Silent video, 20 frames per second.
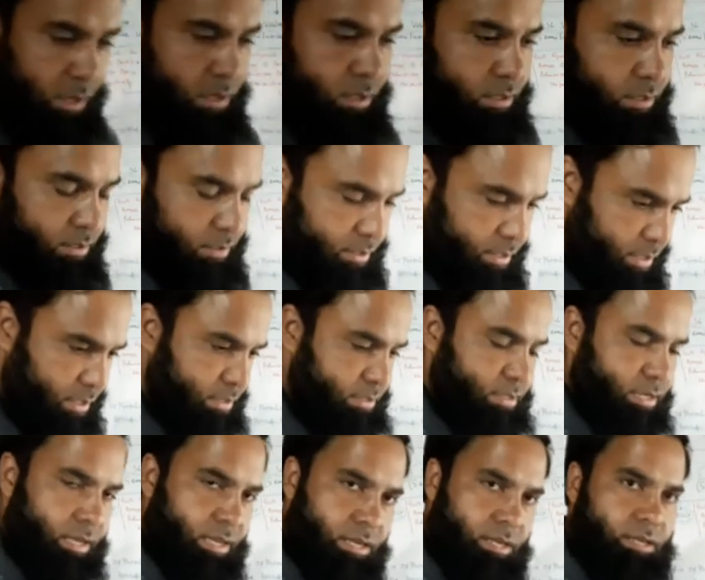there is
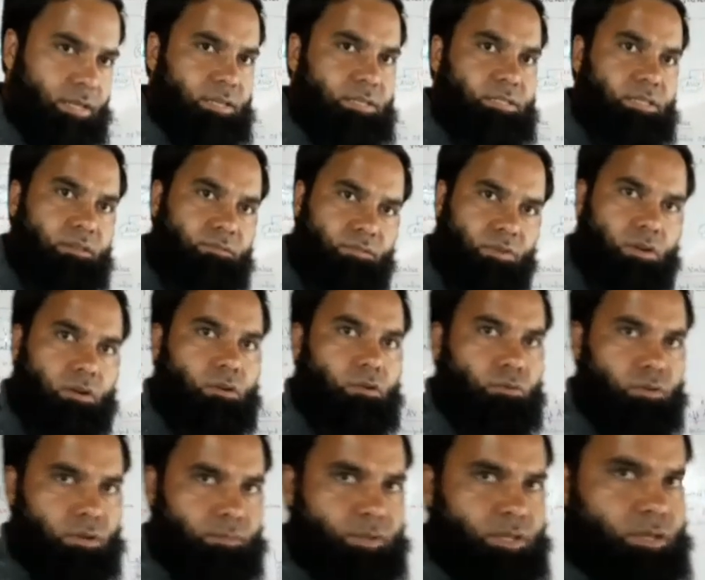the increase in the
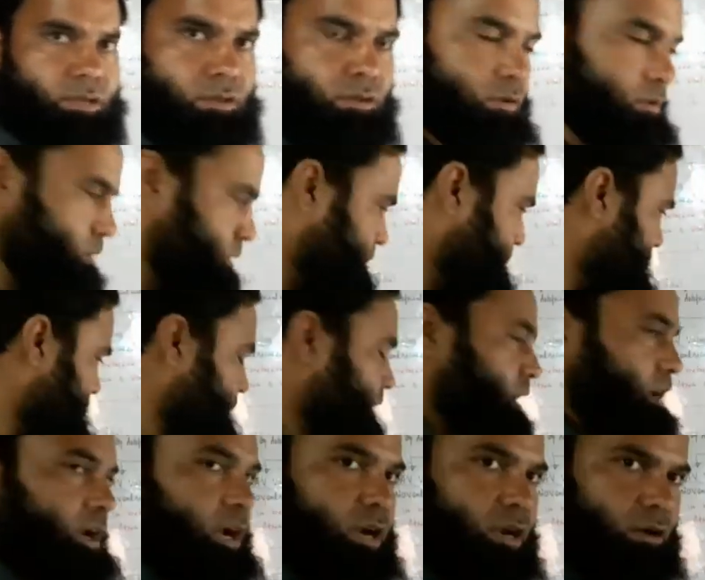workload of the heart,
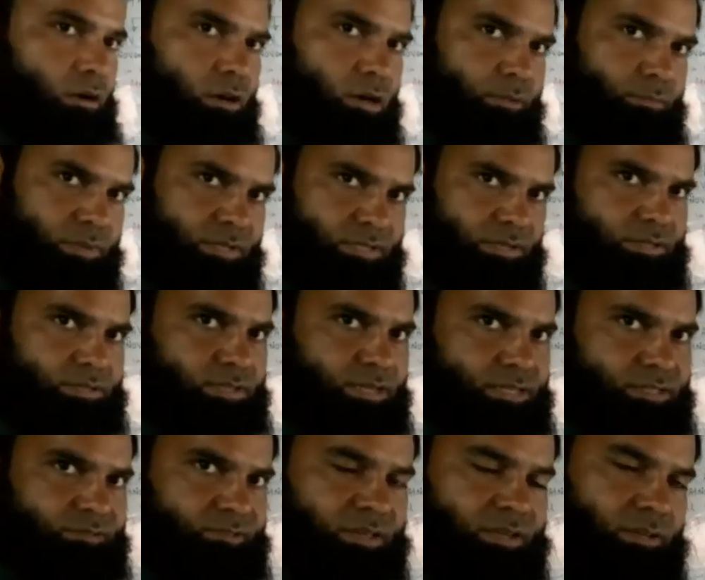and heart muscles
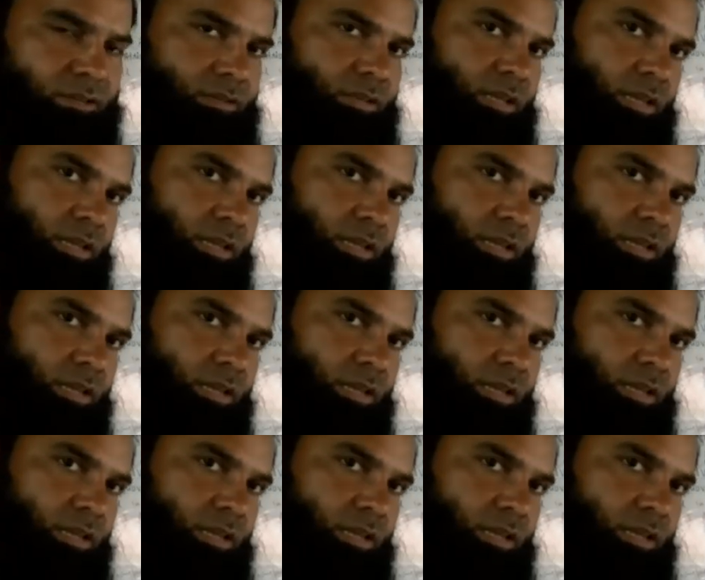gets weakened.